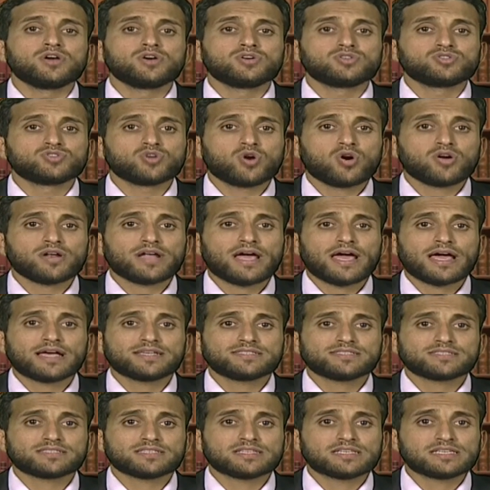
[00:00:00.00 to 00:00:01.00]
nor
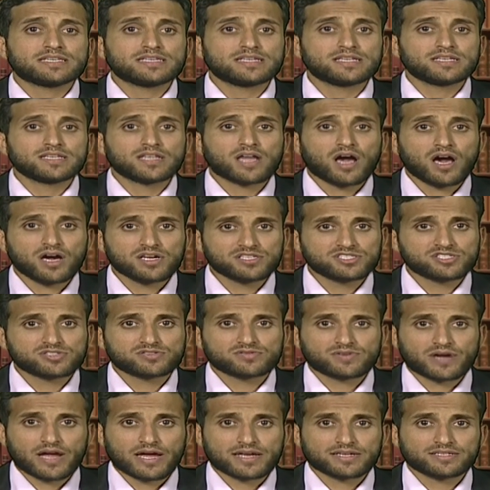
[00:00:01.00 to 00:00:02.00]
has he larger
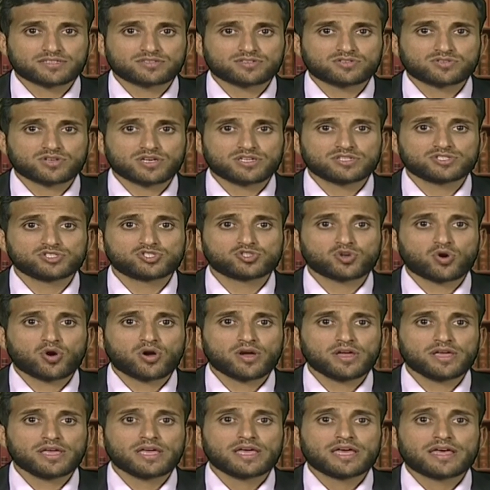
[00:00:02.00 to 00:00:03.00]
rights to
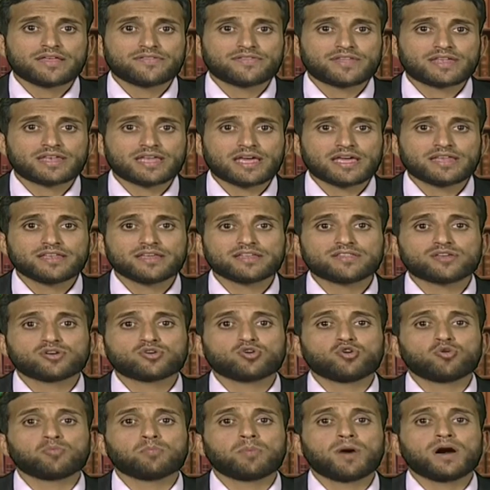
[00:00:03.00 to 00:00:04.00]
enjoy than any other
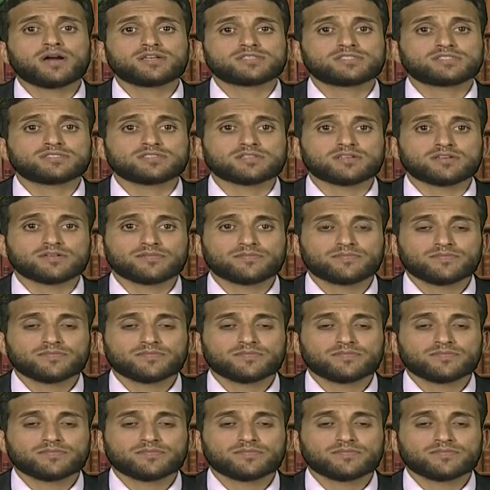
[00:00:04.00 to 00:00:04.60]
co-partner.